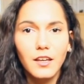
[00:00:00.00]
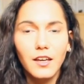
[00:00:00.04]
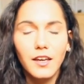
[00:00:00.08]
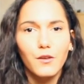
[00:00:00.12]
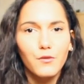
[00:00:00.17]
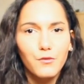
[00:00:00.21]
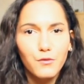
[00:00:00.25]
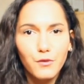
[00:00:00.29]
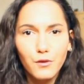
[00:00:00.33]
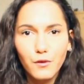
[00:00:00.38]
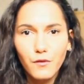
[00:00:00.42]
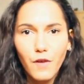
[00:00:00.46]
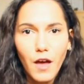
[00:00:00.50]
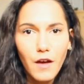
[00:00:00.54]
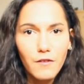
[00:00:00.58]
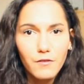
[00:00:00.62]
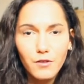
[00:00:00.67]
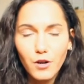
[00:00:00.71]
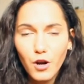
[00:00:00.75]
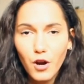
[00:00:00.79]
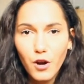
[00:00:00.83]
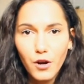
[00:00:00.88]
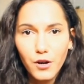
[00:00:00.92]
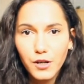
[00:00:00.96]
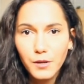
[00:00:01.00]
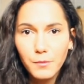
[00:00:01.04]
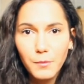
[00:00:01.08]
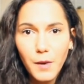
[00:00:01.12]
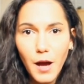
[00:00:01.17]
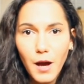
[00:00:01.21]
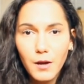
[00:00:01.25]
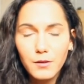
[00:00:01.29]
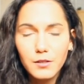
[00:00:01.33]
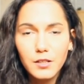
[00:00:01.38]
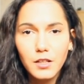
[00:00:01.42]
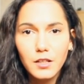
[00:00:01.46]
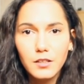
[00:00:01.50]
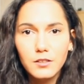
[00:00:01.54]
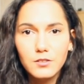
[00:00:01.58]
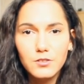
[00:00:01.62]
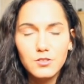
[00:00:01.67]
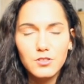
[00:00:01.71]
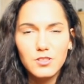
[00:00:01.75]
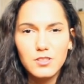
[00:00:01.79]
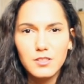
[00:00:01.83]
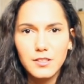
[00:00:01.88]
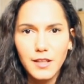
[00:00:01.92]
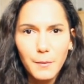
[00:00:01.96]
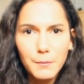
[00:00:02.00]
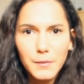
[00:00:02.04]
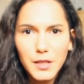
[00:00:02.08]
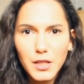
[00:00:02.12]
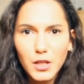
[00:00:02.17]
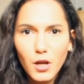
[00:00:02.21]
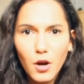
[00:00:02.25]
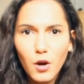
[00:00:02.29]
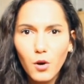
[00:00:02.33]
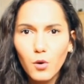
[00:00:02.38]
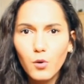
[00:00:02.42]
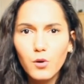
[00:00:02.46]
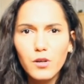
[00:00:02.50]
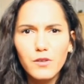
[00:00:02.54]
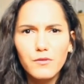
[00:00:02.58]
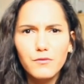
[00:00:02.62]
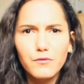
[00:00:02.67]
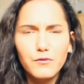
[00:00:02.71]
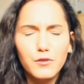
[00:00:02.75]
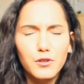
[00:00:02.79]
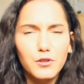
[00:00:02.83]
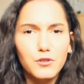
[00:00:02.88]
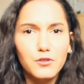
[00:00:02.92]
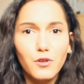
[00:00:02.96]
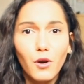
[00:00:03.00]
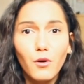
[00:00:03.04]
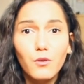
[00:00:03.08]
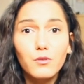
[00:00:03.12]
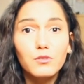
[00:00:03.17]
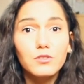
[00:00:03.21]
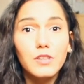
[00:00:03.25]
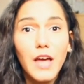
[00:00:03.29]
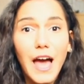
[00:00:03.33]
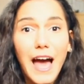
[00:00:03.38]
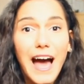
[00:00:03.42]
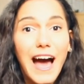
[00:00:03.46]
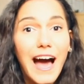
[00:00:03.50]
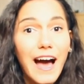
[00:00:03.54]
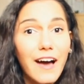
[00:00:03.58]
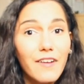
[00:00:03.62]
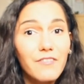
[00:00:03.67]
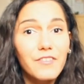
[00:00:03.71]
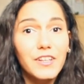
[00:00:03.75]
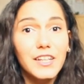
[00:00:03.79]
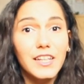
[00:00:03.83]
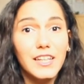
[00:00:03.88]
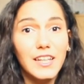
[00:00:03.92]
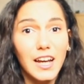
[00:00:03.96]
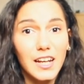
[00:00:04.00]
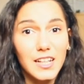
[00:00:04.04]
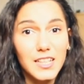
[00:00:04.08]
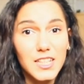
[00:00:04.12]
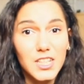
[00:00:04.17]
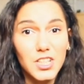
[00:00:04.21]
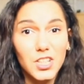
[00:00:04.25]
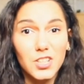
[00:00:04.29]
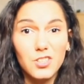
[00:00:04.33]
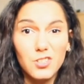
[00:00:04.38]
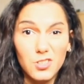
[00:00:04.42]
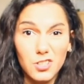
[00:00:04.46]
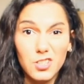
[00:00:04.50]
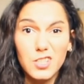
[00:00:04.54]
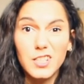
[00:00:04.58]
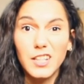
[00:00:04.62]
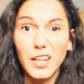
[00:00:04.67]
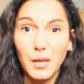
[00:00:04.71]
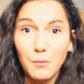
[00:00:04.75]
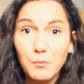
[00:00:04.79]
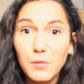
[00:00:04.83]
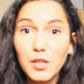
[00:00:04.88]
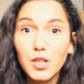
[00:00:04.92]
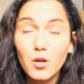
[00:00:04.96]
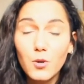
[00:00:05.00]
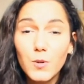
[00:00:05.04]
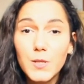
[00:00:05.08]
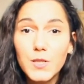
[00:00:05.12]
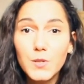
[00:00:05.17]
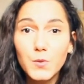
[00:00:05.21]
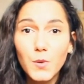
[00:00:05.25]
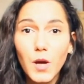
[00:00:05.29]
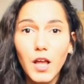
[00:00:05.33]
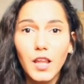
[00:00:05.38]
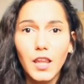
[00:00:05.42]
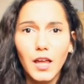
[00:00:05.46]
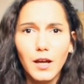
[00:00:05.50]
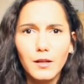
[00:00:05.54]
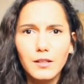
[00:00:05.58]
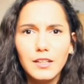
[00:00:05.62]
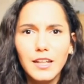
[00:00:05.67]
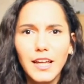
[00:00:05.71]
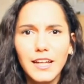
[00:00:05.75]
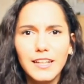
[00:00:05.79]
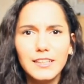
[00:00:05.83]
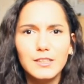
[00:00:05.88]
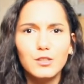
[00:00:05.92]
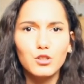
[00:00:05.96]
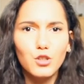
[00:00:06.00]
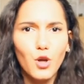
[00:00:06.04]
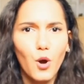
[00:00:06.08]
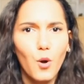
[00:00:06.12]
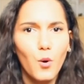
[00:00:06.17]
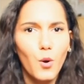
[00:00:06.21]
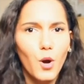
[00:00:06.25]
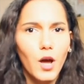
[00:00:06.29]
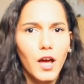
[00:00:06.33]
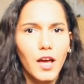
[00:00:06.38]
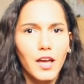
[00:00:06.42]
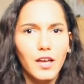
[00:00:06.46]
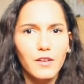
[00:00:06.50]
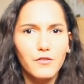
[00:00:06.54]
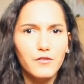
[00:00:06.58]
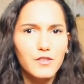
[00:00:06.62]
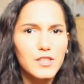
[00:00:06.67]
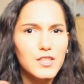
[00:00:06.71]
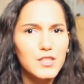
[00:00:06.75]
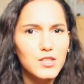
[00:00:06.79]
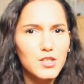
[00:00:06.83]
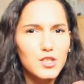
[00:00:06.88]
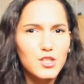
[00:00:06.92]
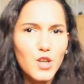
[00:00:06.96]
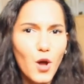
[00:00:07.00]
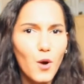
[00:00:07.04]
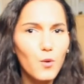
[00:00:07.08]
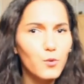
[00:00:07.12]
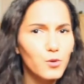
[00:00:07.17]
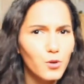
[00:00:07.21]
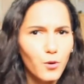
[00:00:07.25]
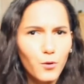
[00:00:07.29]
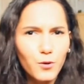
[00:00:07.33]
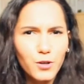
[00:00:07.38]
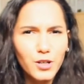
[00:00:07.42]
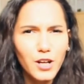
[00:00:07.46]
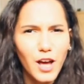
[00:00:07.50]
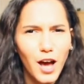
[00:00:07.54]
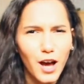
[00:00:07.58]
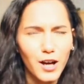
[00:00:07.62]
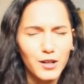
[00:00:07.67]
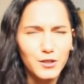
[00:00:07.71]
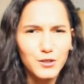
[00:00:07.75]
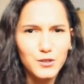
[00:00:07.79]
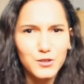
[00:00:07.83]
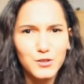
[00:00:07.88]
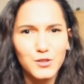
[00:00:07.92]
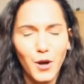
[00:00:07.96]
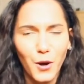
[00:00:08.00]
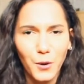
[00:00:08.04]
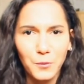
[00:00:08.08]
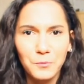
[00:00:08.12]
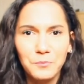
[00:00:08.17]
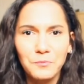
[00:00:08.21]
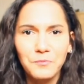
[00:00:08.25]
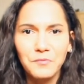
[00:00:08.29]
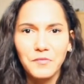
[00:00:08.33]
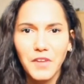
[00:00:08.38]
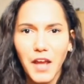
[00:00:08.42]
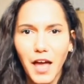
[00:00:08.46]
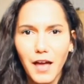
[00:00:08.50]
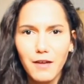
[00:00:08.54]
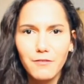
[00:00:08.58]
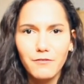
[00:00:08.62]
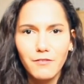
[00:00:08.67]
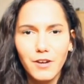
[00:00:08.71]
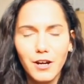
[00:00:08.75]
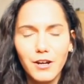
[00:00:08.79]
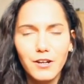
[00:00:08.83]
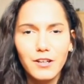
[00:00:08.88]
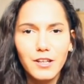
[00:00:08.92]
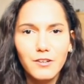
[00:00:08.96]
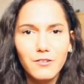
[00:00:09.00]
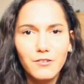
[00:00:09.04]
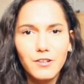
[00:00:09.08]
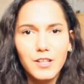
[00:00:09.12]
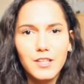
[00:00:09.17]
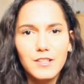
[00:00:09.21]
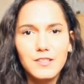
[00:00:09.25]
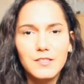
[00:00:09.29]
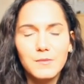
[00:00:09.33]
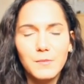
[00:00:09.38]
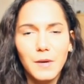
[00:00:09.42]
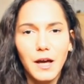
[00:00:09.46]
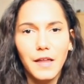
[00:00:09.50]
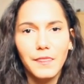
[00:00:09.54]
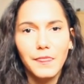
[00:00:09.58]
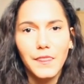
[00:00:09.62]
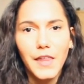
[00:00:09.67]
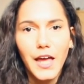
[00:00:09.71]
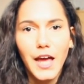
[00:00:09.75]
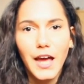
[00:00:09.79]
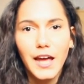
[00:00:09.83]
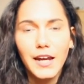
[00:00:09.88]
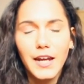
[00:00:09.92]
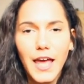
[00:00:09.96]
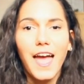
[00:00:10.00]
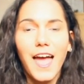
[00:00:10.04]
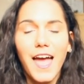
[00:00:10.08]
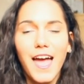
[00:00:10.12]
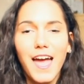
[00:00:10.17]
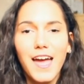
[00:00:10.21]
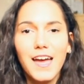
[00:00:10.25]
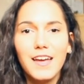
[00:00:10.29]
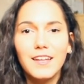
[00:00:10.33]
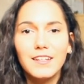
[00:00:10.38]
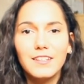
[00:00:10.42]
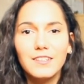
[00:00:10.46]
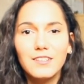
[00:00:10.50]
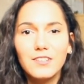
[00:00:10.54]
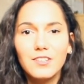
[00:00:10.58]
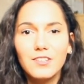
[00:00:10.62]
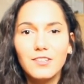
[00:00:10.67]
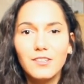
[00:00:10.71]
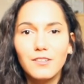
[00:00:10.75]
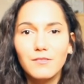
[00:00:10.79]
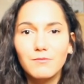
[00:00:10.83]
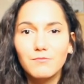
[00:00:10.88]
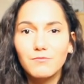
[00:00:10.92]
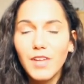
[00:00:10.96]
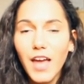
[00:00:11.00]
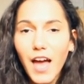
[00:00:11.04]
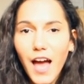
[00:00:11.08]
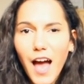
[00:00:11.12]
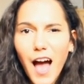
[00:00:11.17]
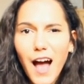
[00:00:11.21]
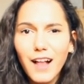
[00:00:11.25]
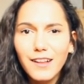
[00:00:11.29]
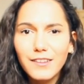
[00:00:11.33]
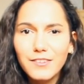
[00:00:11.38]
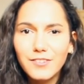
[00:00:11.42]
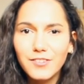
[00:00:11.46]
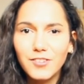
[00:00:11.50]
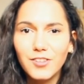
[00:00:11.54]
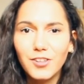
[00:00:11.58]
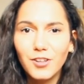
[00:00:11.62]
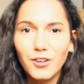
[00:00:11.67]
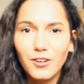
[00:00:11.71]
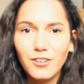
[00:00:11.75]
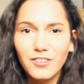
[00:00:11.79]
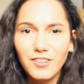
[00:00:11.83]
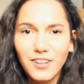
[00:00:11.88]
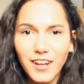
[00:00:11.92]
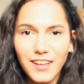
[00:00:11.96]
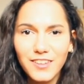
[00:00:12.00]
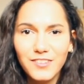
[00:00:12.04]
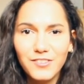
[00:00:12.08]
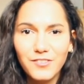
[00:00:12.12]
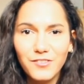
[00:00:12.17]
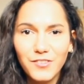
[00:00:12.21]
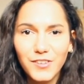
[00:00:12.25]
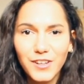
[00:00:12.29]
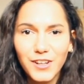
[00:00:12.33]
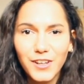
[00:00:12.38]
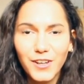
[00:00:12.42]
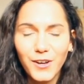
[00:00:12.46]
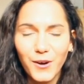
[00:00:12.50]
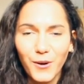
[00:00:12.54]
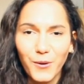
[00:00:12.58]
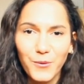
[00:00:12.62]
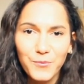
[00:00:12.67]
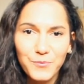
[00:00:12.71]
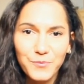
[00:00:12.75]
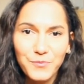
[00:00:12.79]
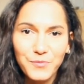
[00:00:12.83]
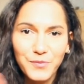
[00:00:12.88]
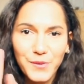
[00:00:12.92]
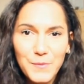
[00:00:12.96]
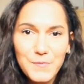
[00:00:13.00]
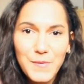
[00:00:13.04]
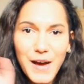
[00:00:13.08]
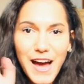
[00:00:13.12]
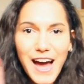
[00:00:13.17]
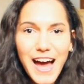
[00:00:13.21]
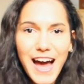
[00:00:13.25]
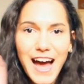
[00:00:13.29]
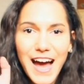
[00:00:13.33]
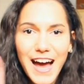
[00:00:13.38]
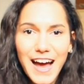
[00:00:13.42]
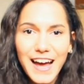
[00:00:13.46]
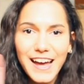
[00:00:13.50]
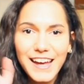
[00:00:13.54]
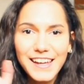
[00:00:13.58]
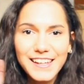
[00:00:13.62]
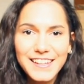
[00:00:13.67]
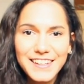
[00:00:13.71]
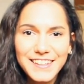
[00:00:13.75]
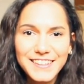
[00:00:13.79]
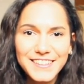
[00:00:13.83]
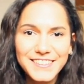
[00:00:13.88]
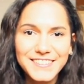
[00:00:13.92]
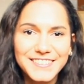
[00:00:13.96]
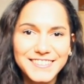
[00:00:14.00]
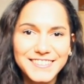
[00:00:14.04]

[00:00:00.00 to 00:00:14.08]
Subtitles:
If you've ever heard about it, just let me know. If you don't have any idea, just let me know as well. I'd like to know if it's known or not, so I'm very curious about that. And yeah, I'll see you on the next video. Bye!